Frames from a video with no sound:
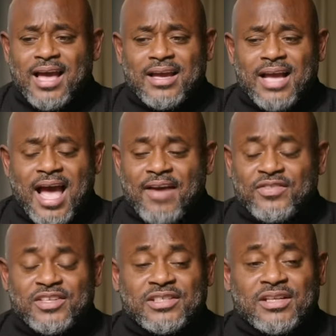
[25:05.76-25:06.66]
I, I
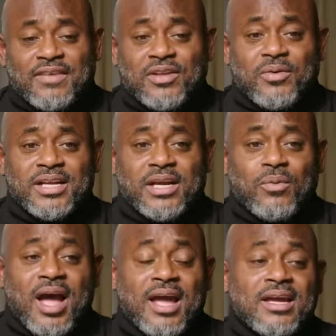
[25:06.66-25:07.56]
have, still have no
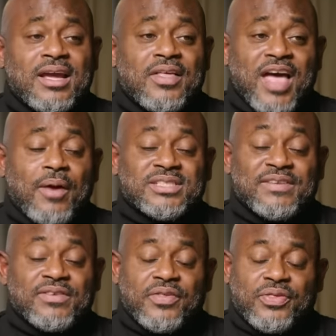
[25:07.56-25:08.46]
idea why that
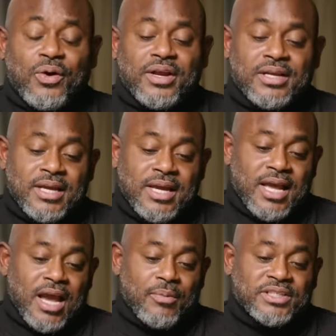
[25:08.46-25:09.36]
was even a thought.
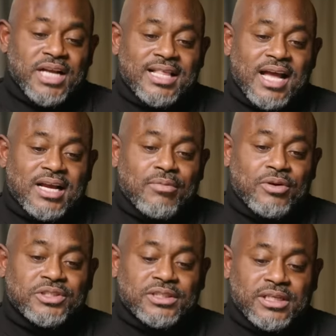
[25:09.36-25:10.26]
And we shot that
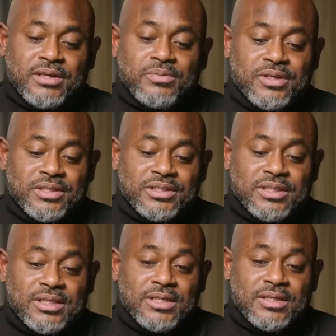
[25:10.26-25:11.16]
commercial and it
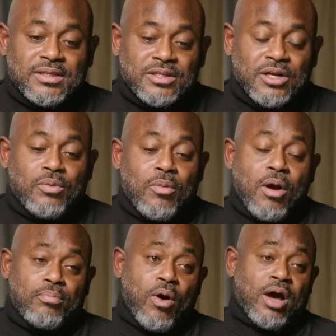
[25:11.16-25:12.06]
was, you know,
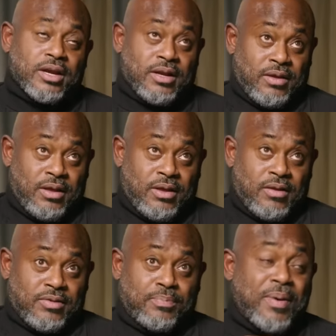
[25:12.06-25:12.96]
part of the,
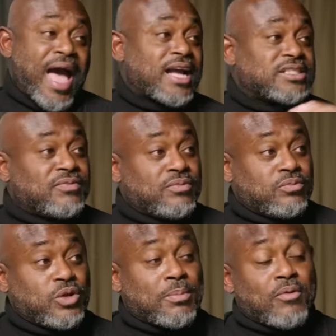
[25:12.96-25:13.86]
the package of
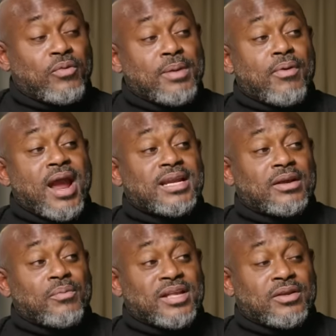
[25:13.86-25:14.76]
talking about
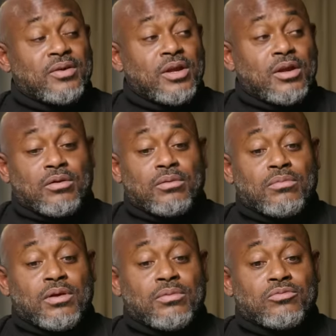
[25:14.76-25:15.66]
rebranding. We had
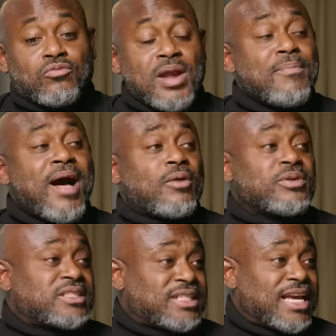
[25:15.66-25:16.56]
mm-hmm. to, Reebok
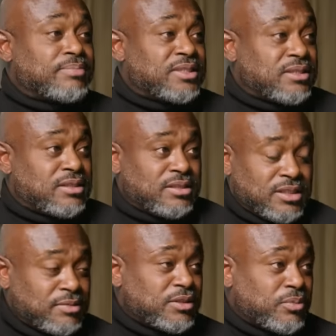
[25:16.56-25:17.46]
was skips.
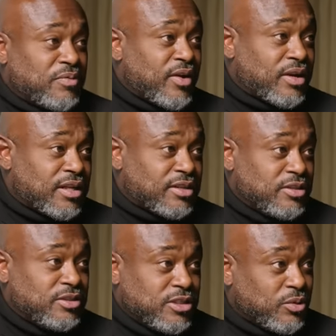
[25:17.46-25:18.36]
Let me be very clear.
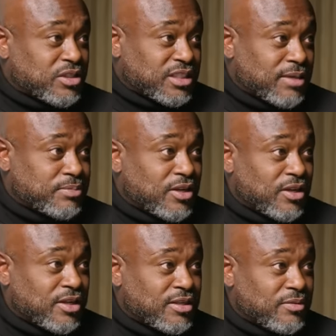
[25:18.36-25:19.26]
You, you know what skips
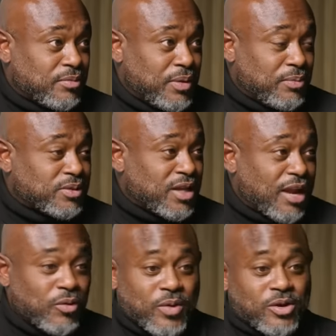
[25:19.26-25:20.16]
are? And people,
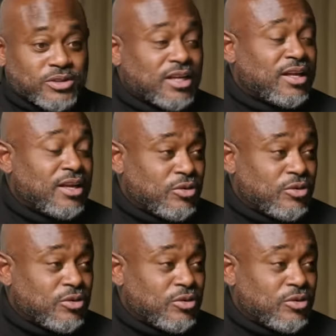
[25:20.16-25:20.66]
I don't wear those. Are, uh,